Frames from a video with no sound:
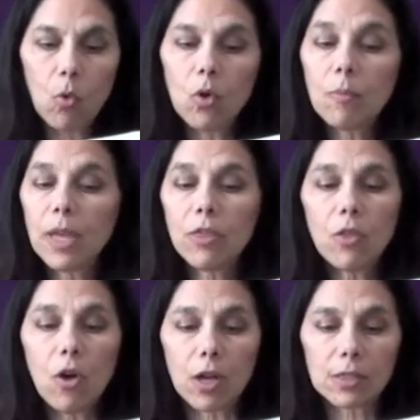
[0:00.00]
or my
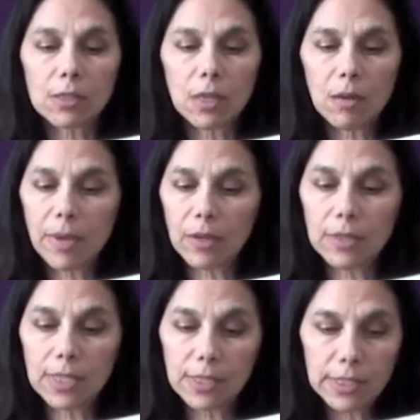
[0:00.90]
thoughts
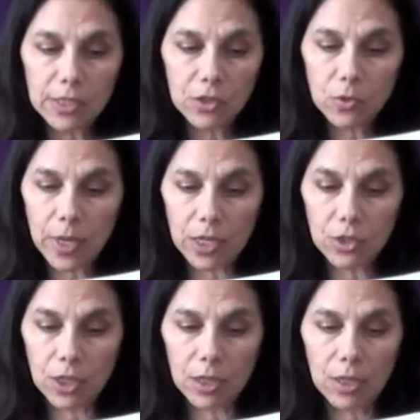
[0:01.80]
about this
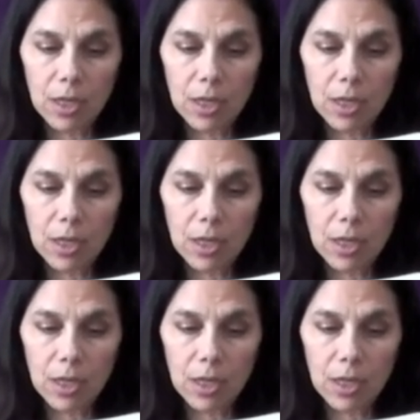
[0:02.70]
situation,